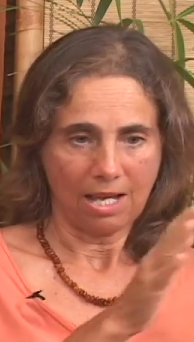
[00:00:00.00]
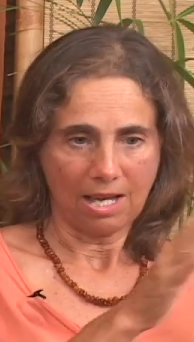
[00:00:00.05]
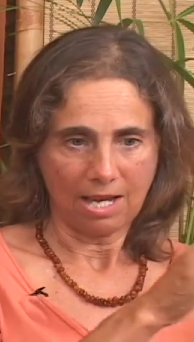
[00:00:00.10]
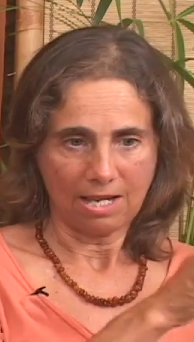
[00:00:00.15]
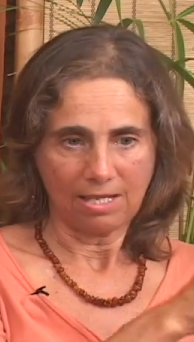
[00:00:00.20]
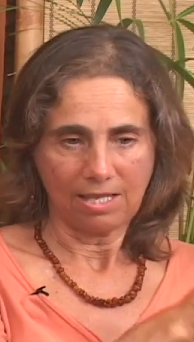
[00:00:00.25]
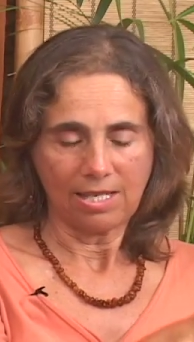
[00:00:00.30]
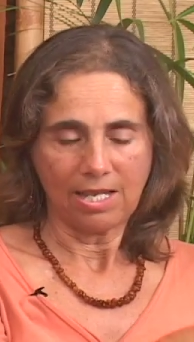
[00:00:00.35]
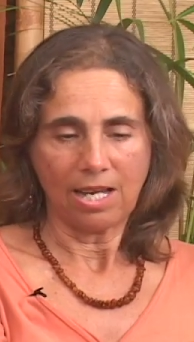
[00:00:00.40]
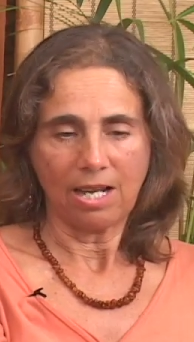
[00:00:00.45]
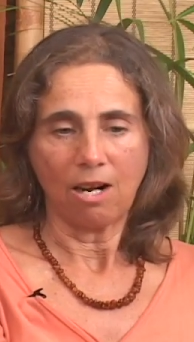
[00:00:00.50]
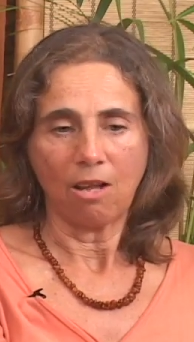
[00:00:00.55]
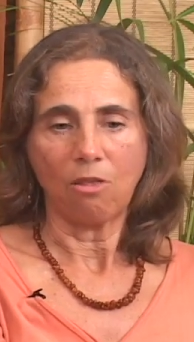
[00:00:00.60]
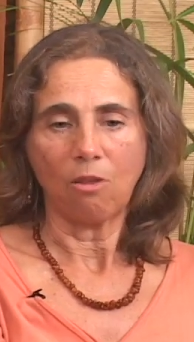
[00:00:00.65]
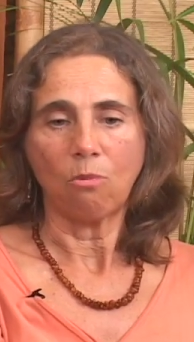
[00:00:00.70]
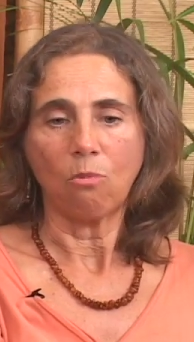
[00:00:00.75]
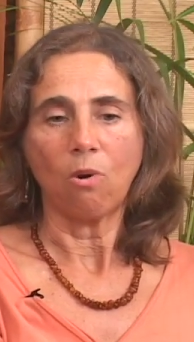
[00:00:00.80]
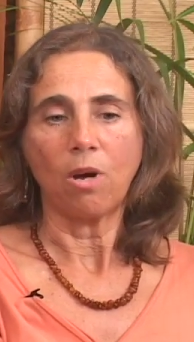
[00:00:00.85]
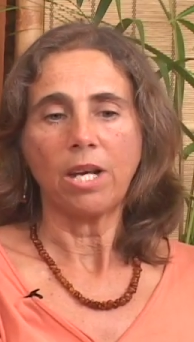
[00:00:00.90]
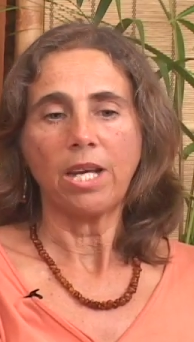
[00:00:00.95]
I said on
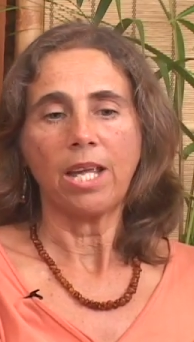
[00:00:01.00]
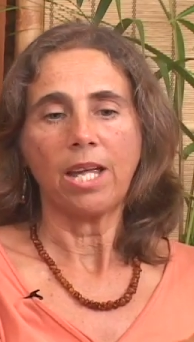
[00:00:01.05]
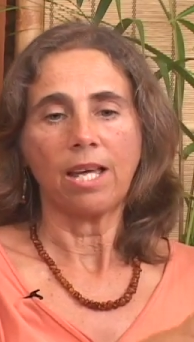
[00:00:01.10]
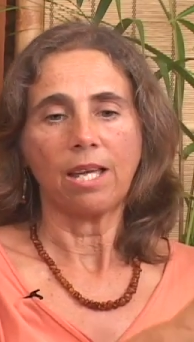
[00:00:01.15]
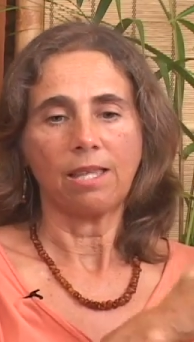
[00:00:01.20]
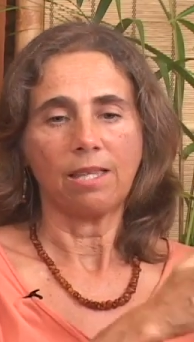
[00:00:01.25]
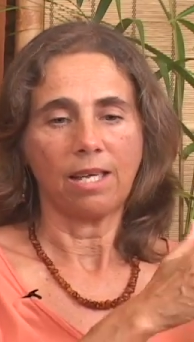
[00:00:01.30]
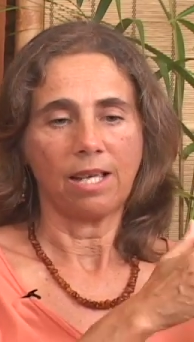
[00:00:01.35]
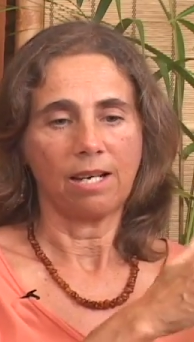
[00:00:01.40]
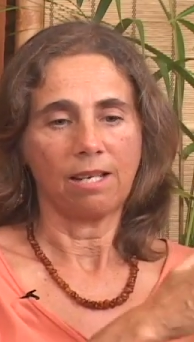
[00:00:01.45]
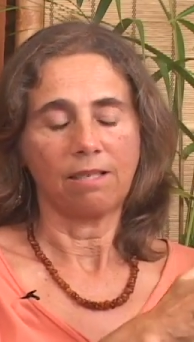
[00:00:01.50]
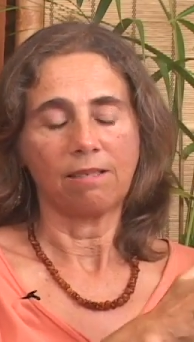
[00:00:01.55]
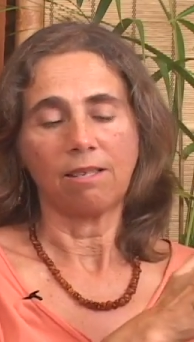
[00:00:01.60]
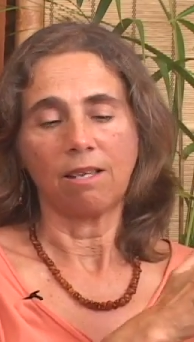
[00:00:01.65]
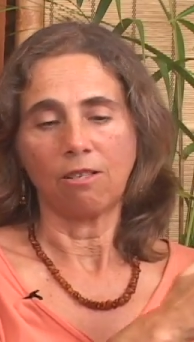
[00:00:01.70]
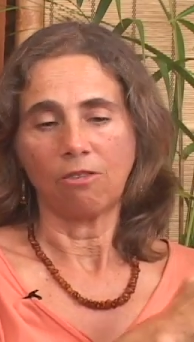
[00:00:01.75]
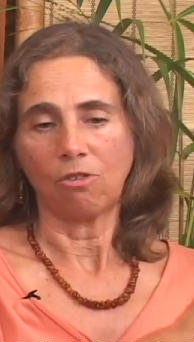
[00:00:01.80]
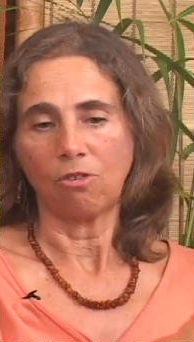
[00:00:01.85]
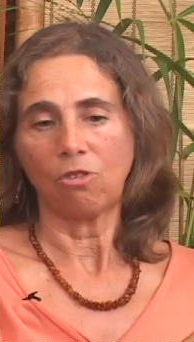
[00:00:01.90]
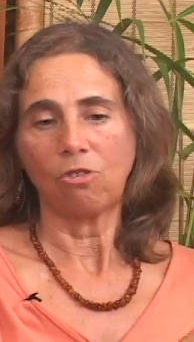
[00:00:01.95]
the one hand that it's
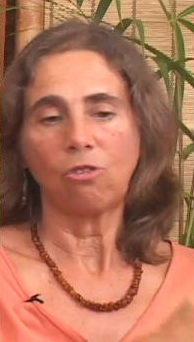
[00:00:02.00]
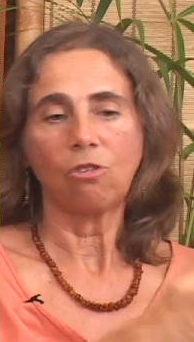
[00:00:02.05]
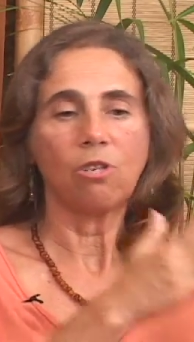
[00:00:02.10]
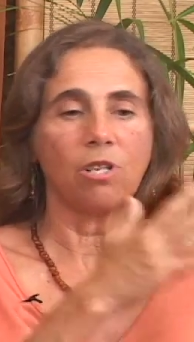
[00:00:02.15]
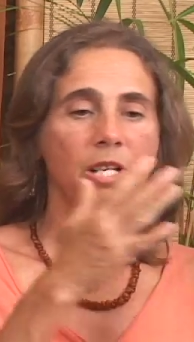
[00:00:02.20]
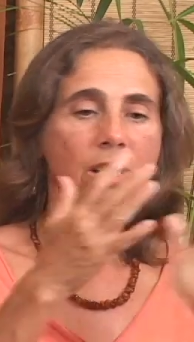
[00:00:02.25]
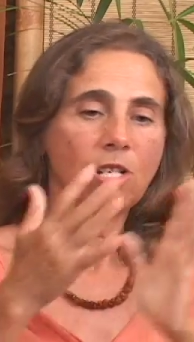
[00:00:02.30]
understood